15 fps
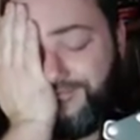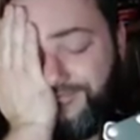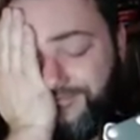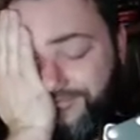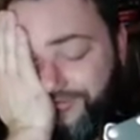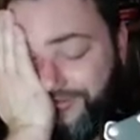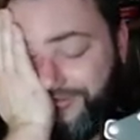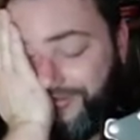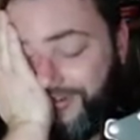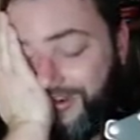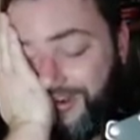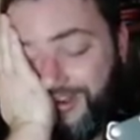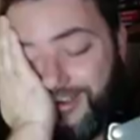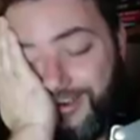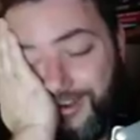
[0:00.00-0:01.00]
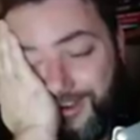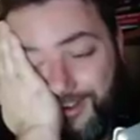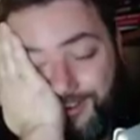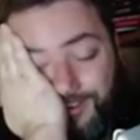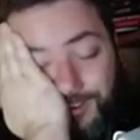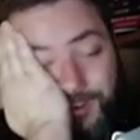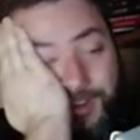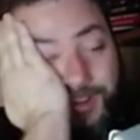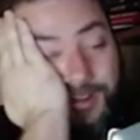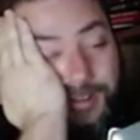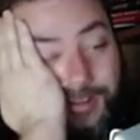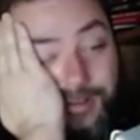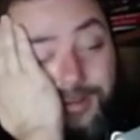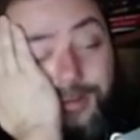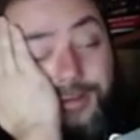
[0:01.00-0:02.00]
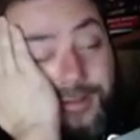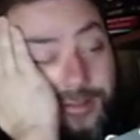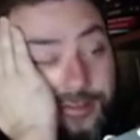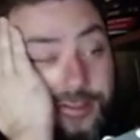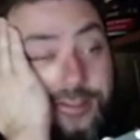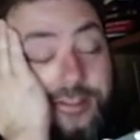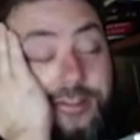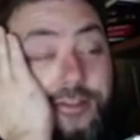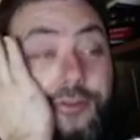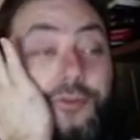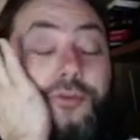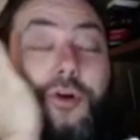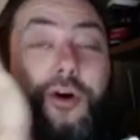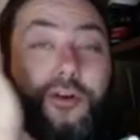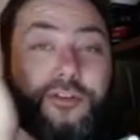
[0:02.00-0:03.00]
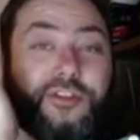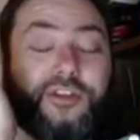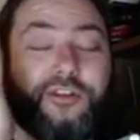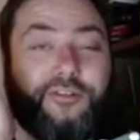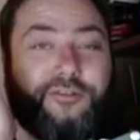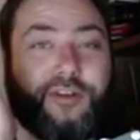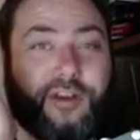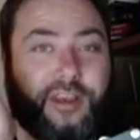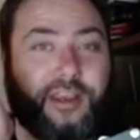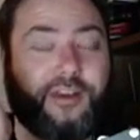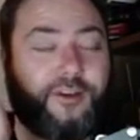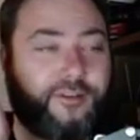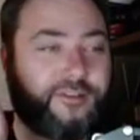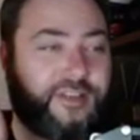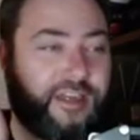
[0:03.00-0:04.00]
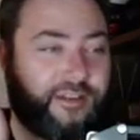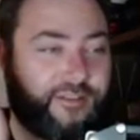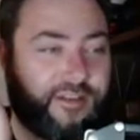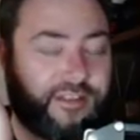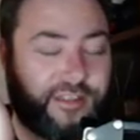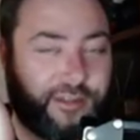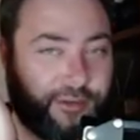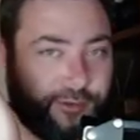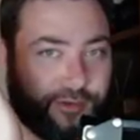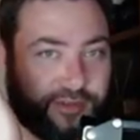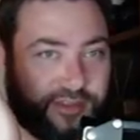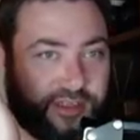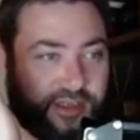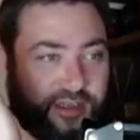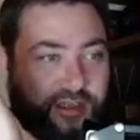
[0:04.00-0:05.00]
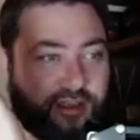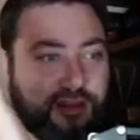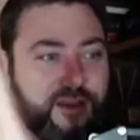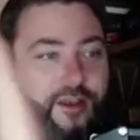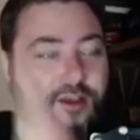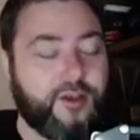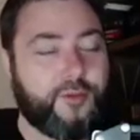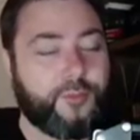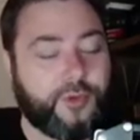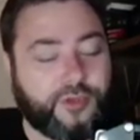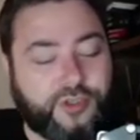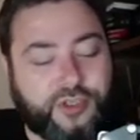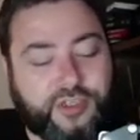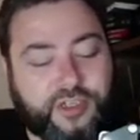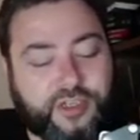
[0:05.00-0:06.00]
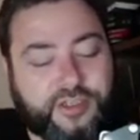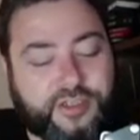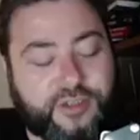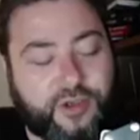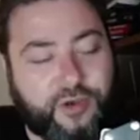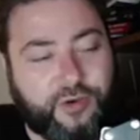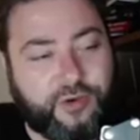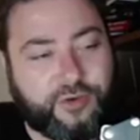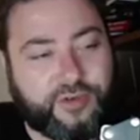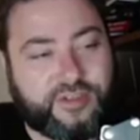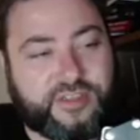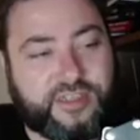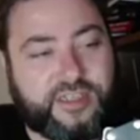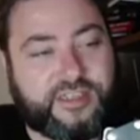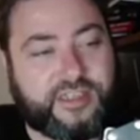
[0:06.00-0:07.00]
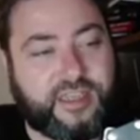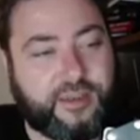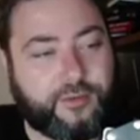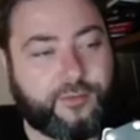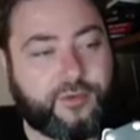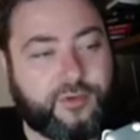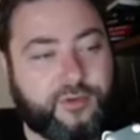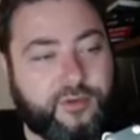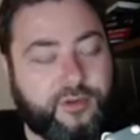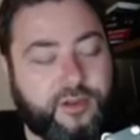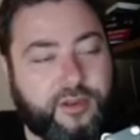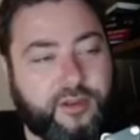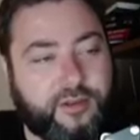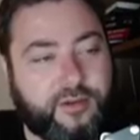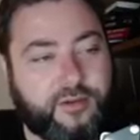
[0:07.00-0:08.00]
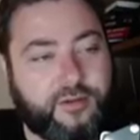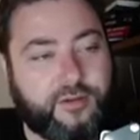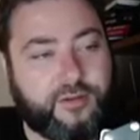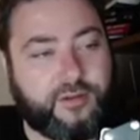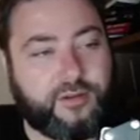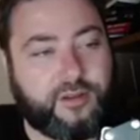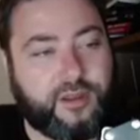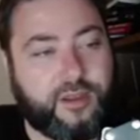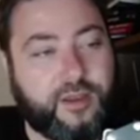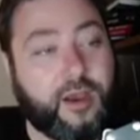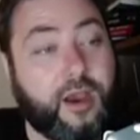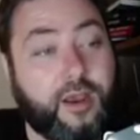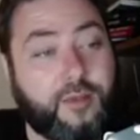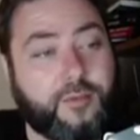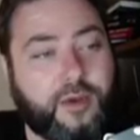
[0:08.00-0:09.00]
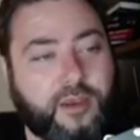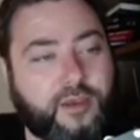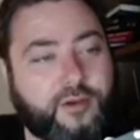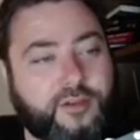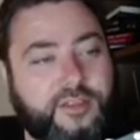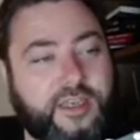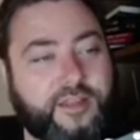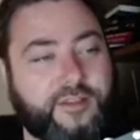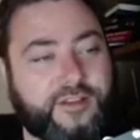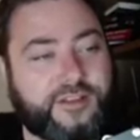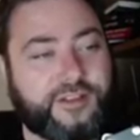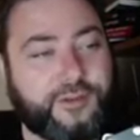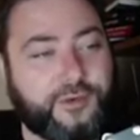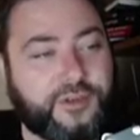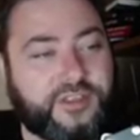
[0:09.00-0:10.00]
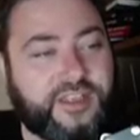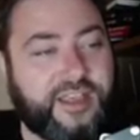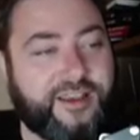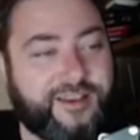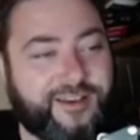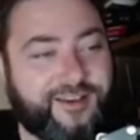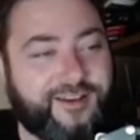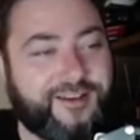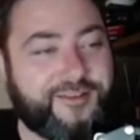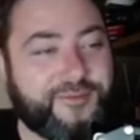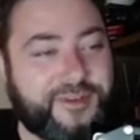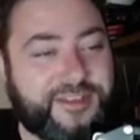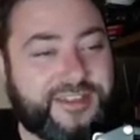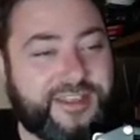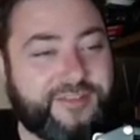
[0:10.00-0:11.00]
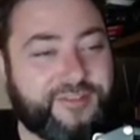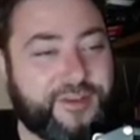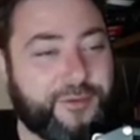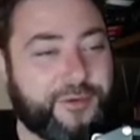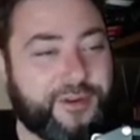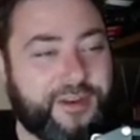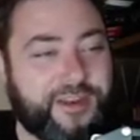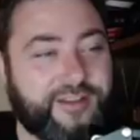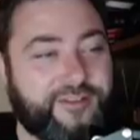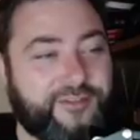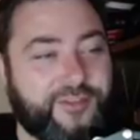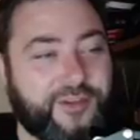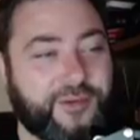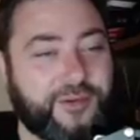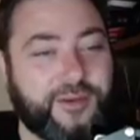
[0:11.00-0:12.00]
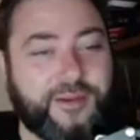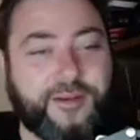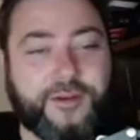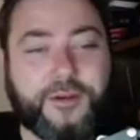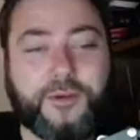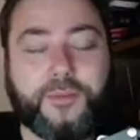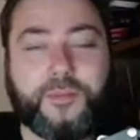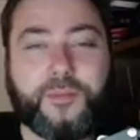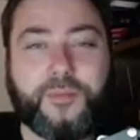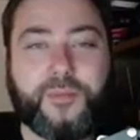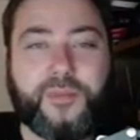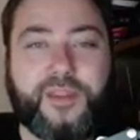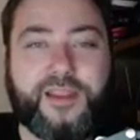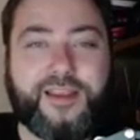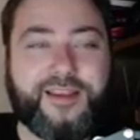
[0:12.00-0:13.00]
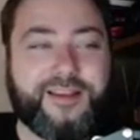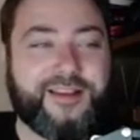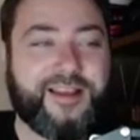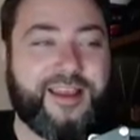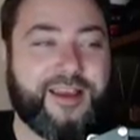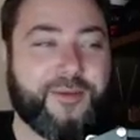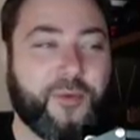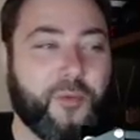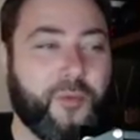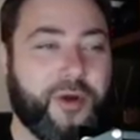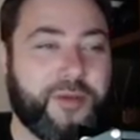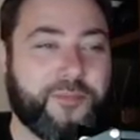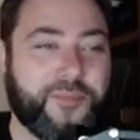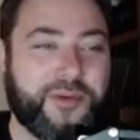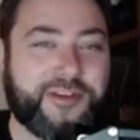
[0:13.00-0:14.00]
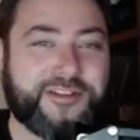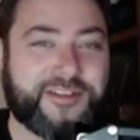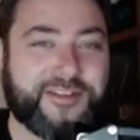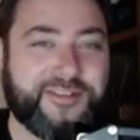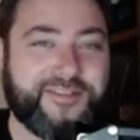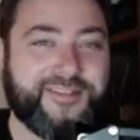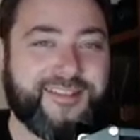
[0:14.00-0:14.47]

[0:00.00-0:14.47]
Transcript: fucking hell. Just do not fucking contact this lunatic. But she does honestly sound... I might contact this lunatic. I might see if they want an interview. Hey, I'm a white person.